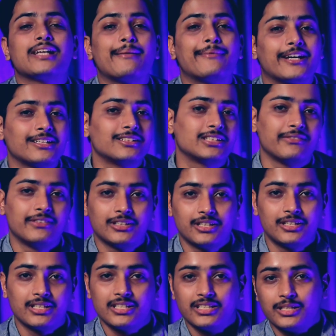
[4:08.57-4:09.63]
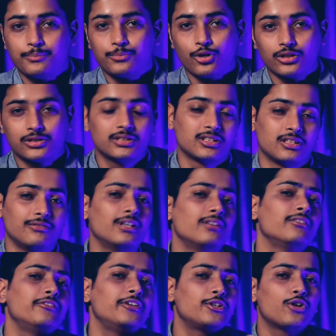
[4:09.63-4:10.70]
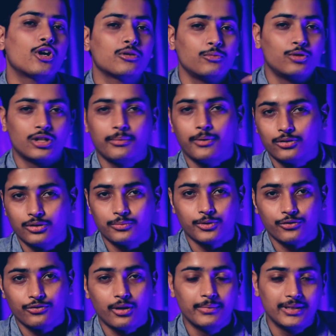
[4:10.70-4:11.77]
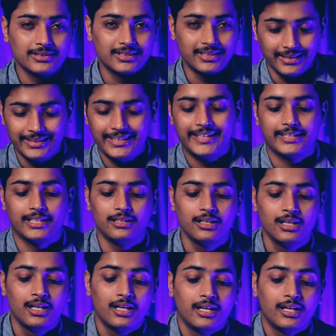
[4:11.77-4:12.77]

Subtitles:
Snapdragon 730G processor. Well, we will talk more about the performance later.